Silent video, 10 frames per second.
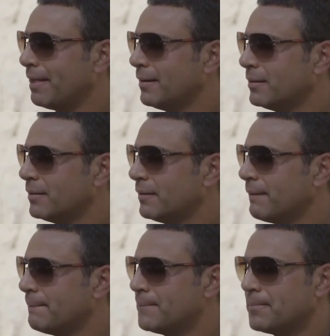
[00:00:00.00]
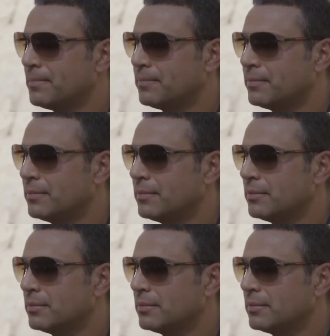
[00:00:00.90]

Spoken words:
Nothing is said.